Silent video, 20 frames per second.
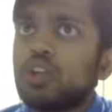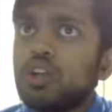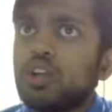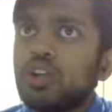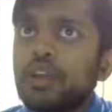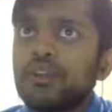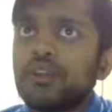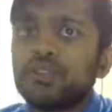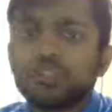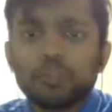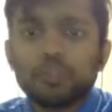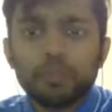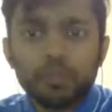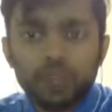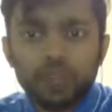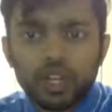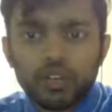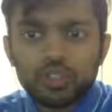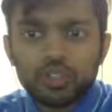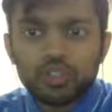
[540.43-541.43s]
It
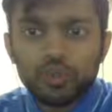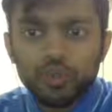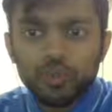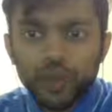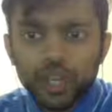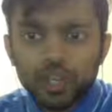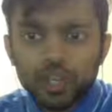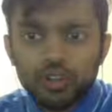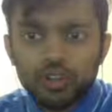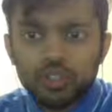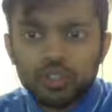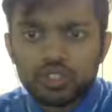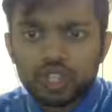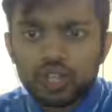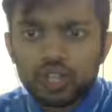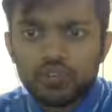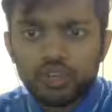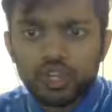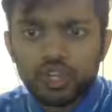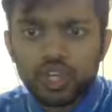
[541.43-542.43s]
was a very good result
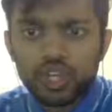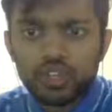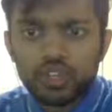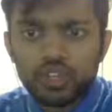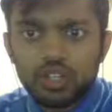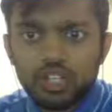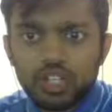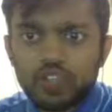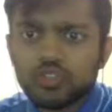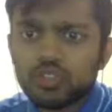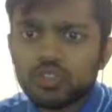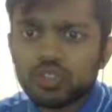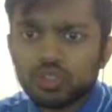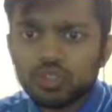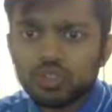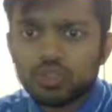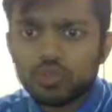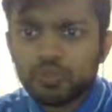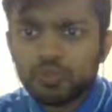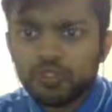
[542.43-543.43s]
for United, even though the
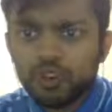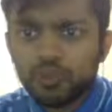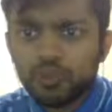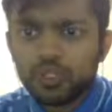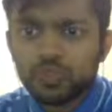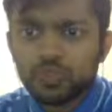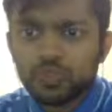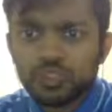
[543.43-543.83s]
performance was